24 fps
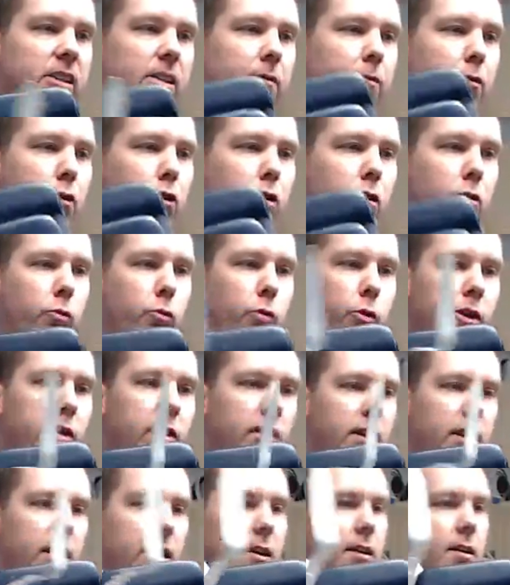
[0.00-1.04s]
can
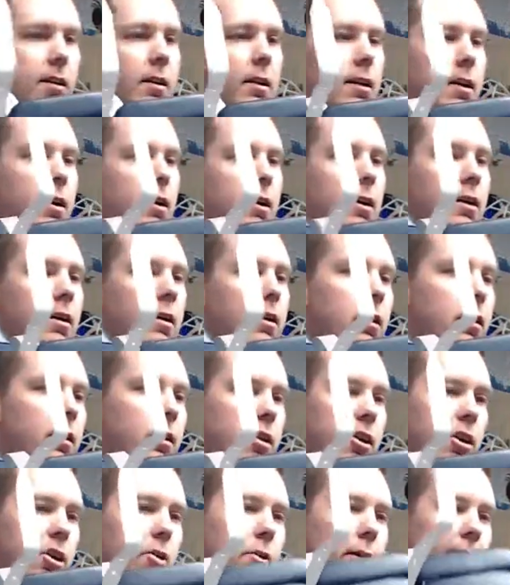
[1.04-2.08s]
really, you
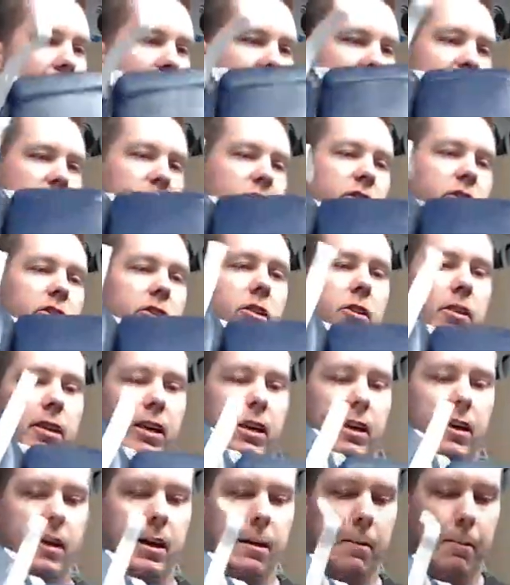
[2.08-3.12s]
know, accurately
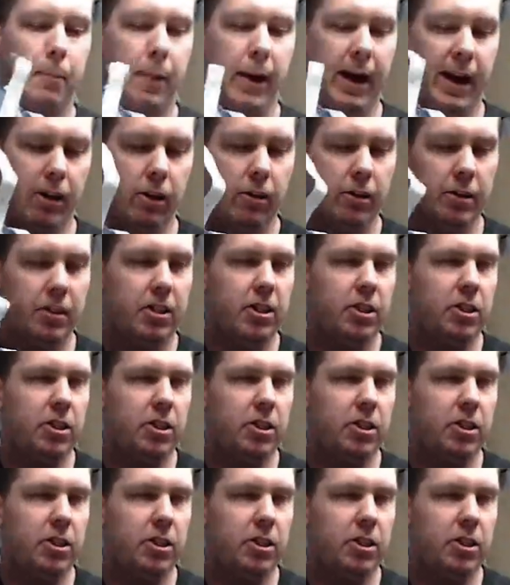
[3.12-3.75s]
compare the two,